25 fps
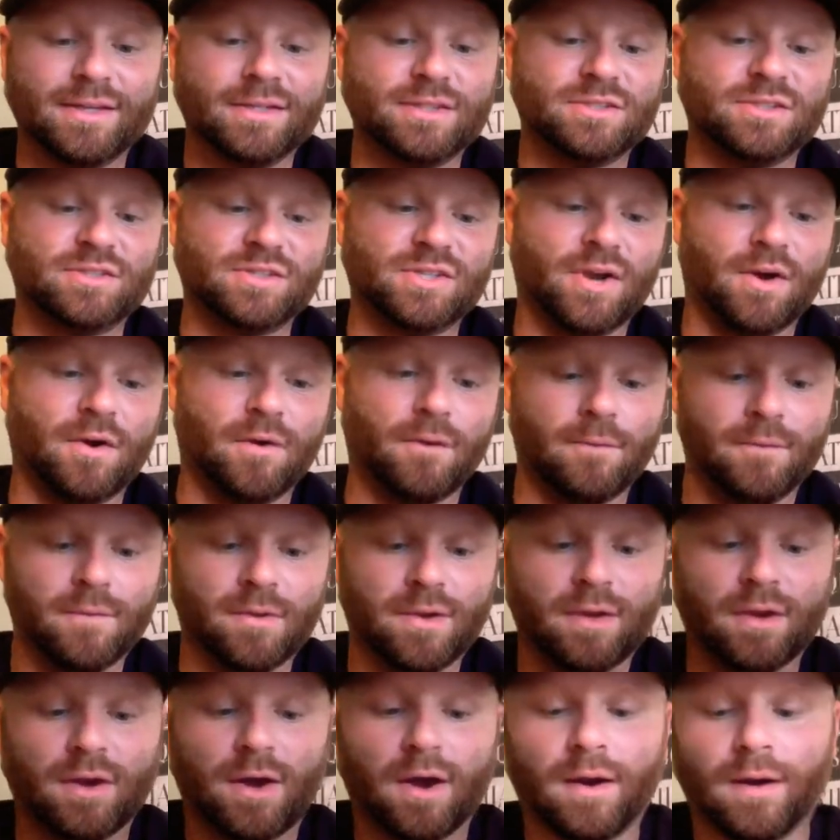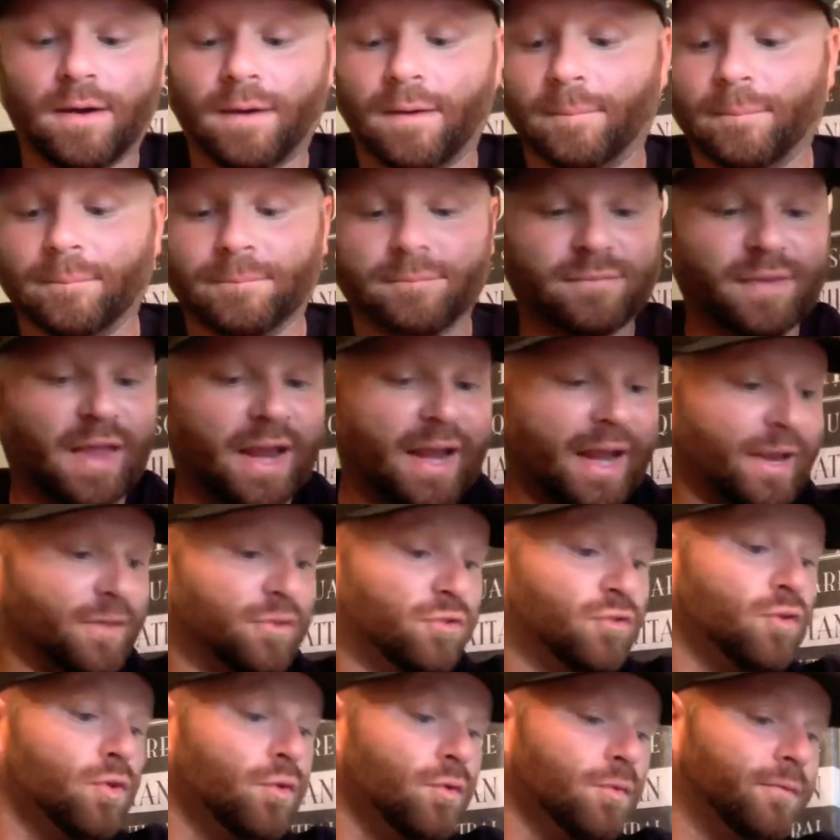So, I
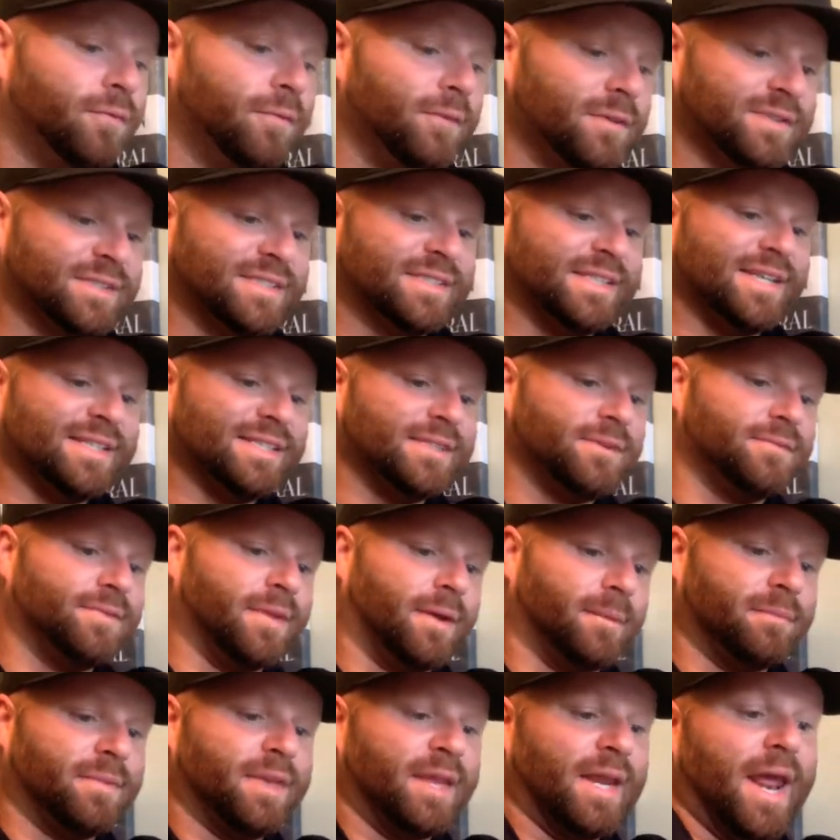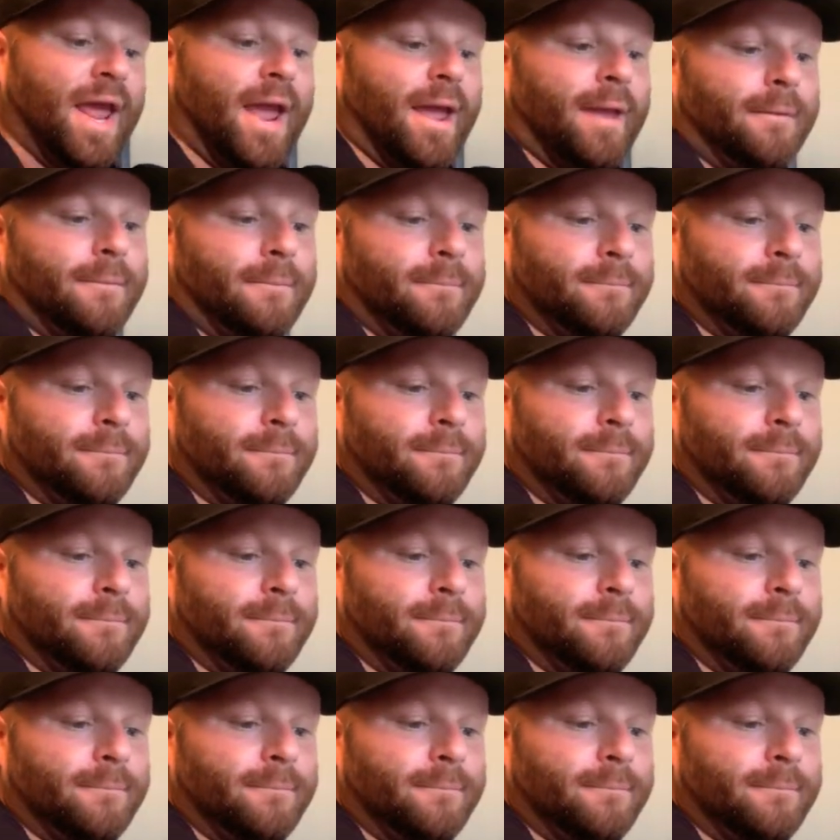got 2 full sets of them today.